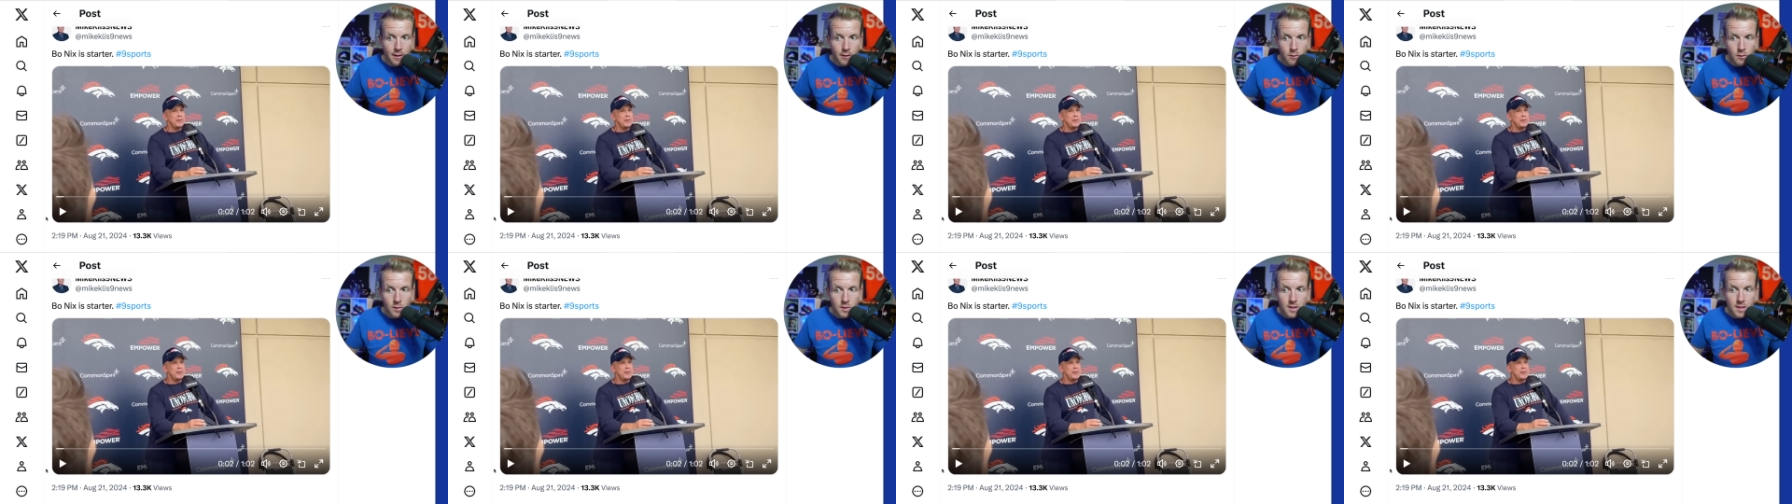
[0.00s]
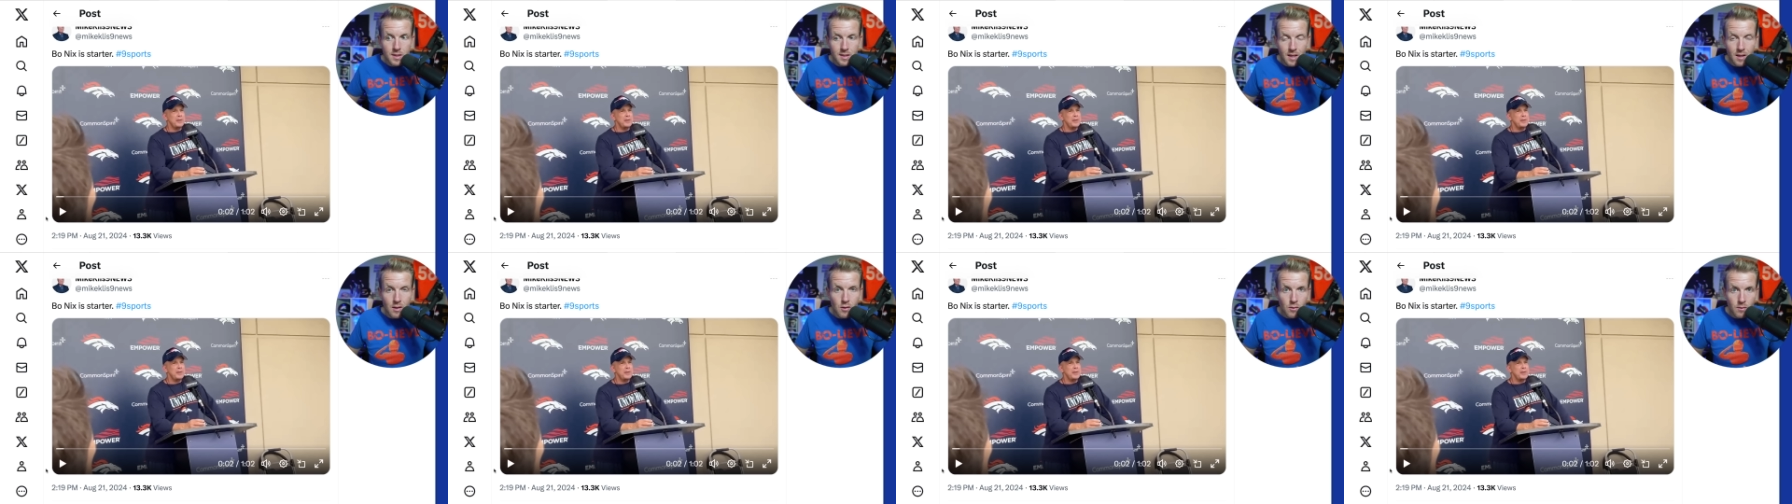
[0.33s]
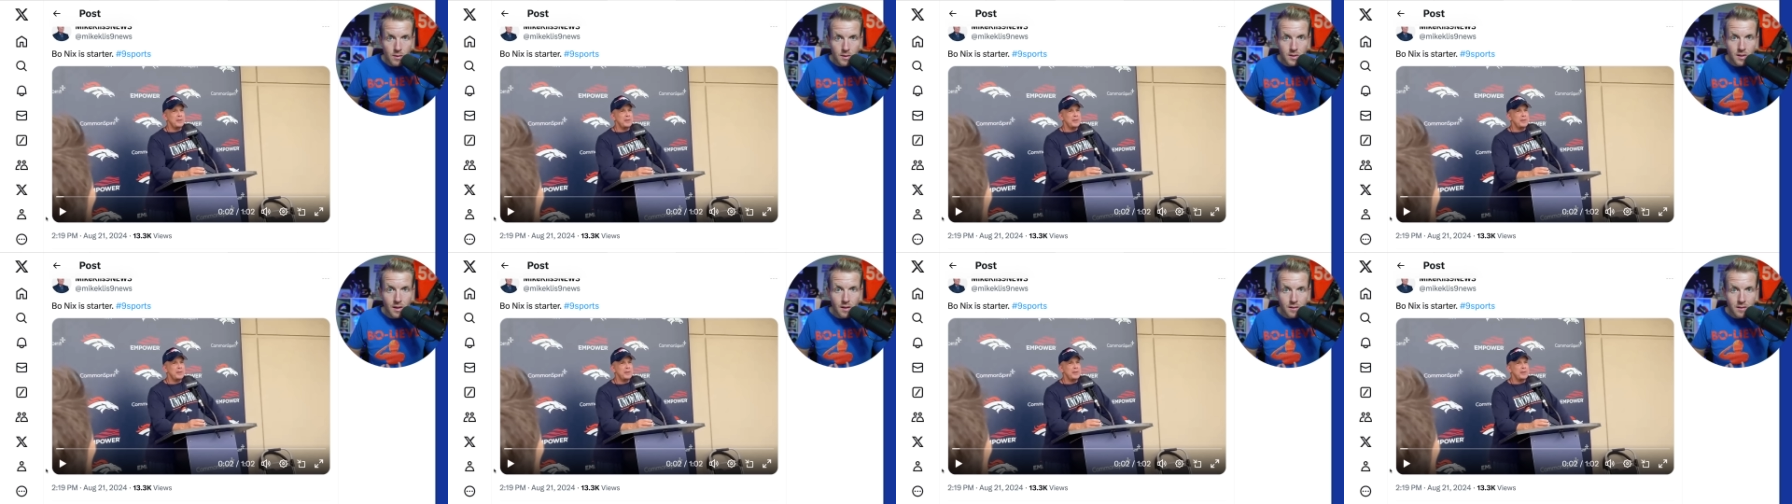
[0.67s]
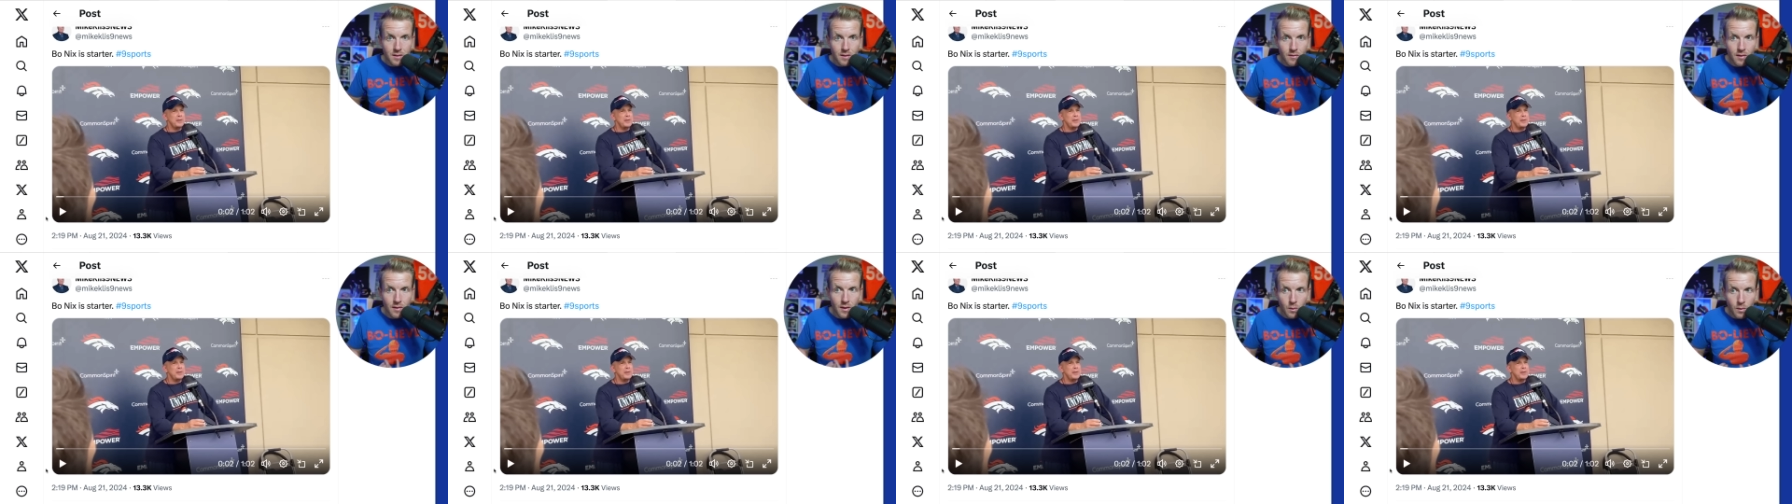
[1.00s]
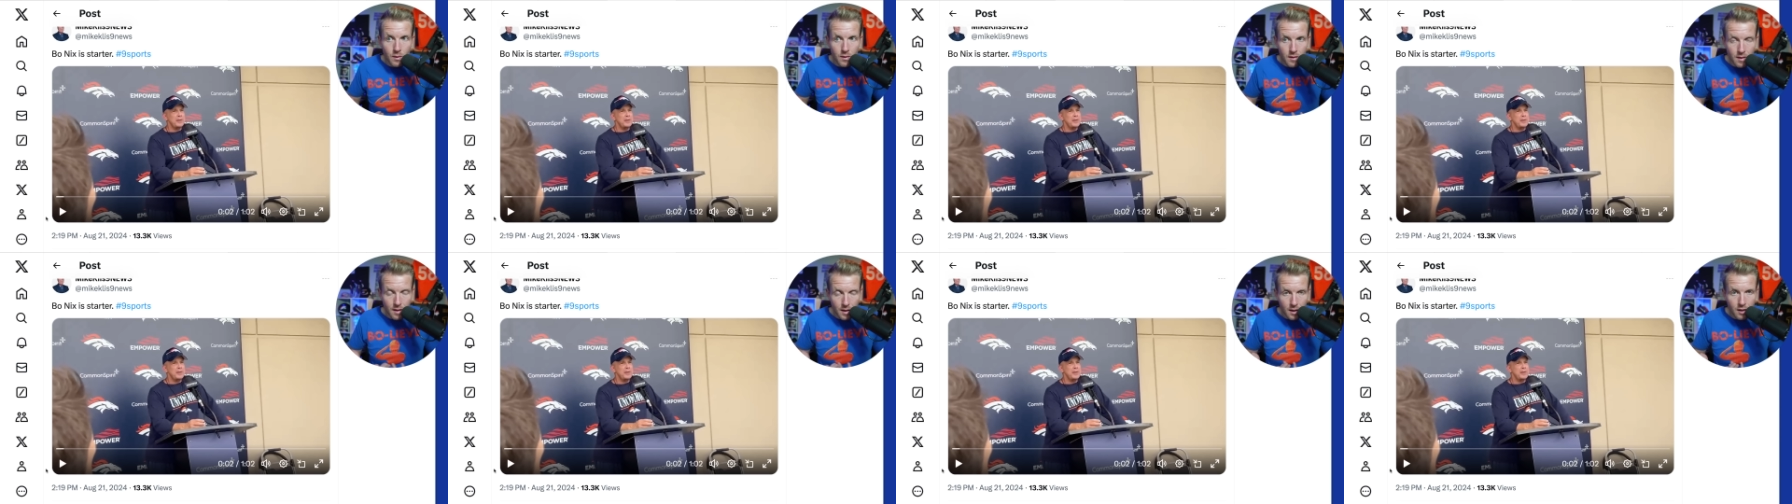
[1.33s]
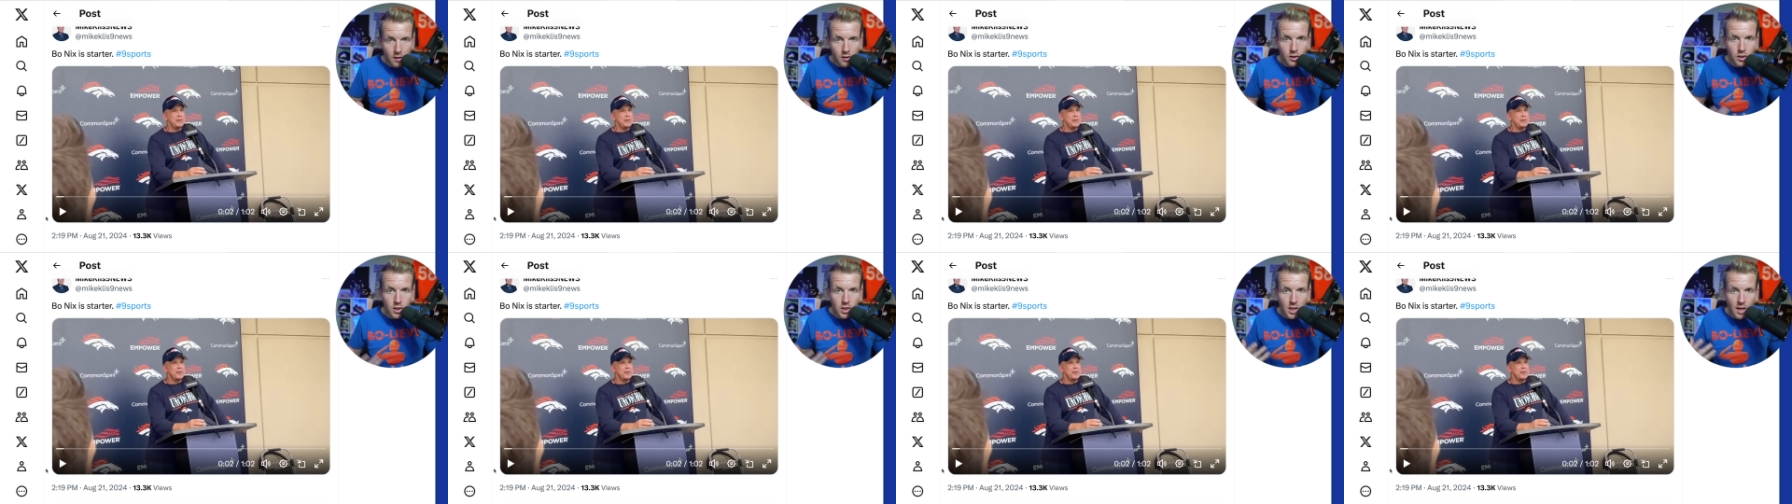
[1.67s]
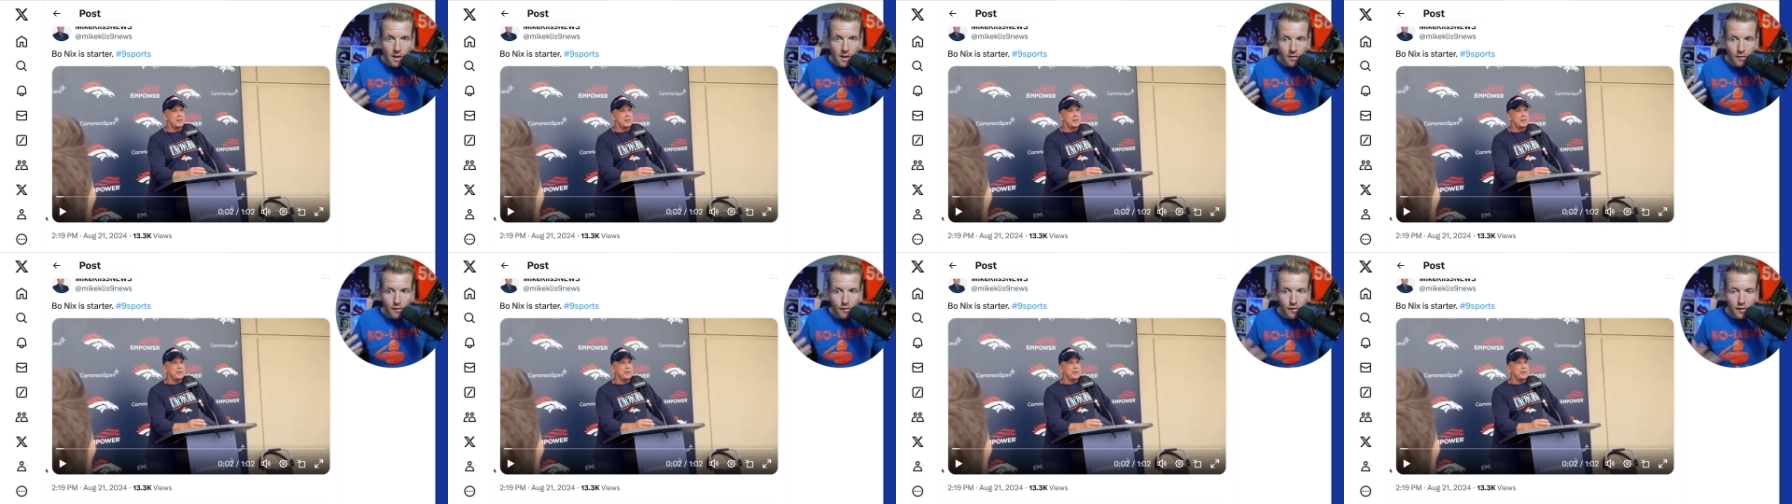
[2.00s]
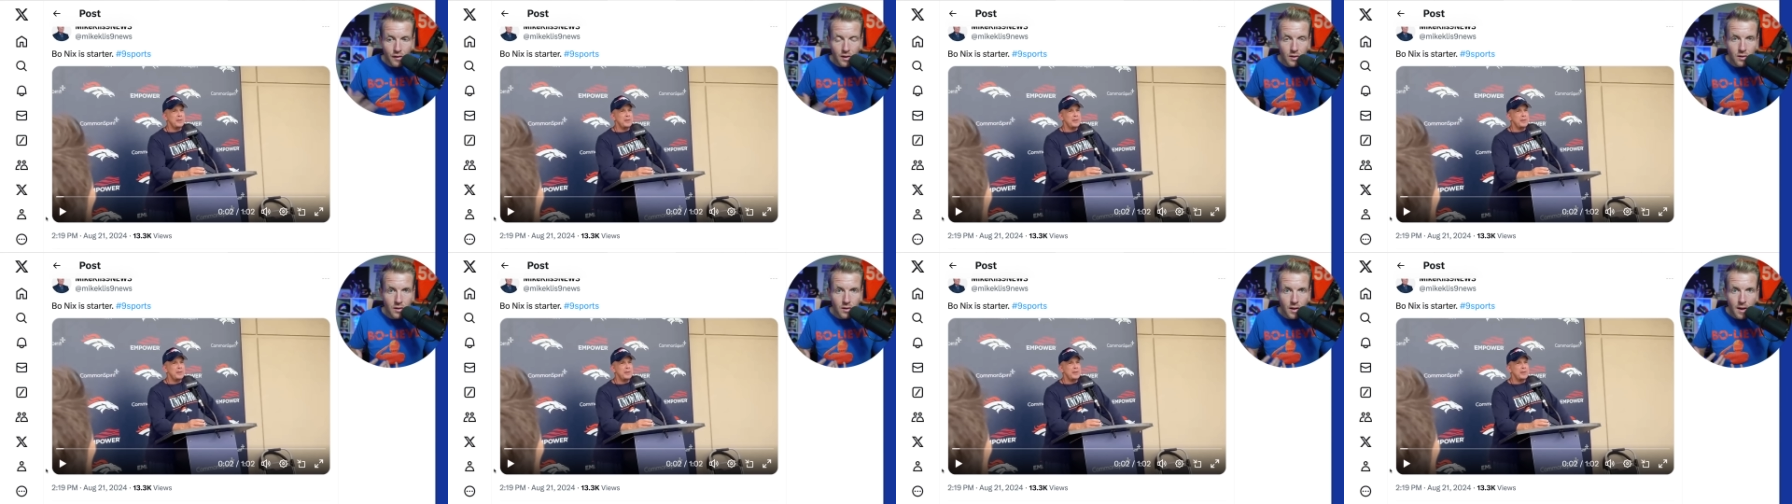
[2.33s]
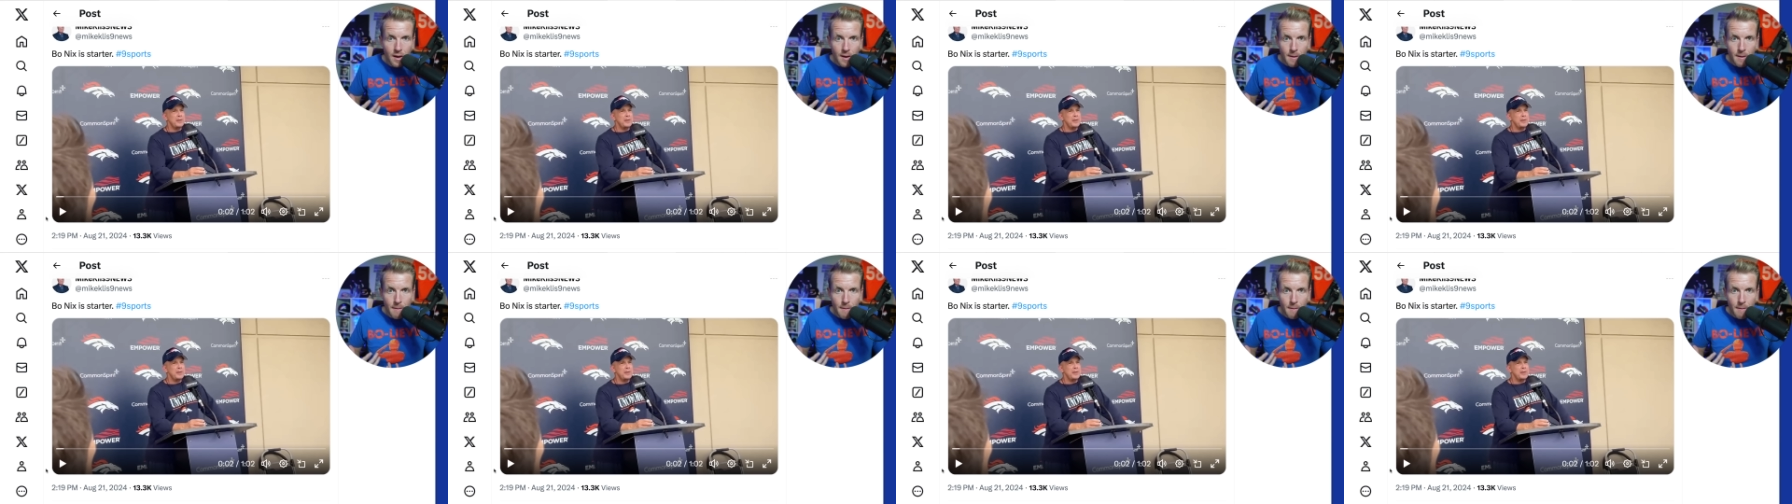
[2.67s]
You see the results of it with the energy on the field